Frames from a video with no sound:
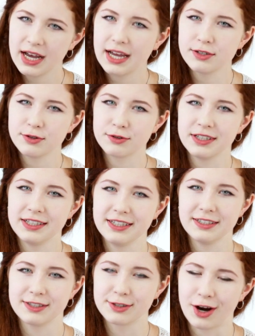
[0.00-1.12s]
and you
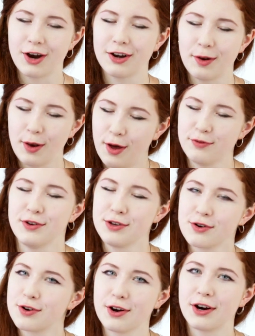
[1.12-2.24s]
really start loving
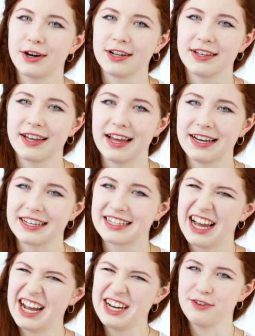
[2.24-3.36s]
your gurdy and
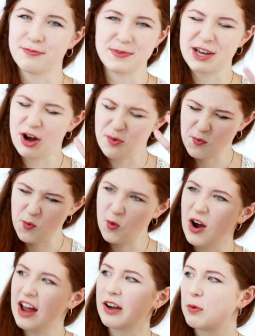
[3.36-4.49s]
kind of become
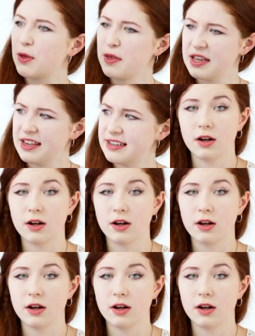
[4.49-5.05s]
one with it.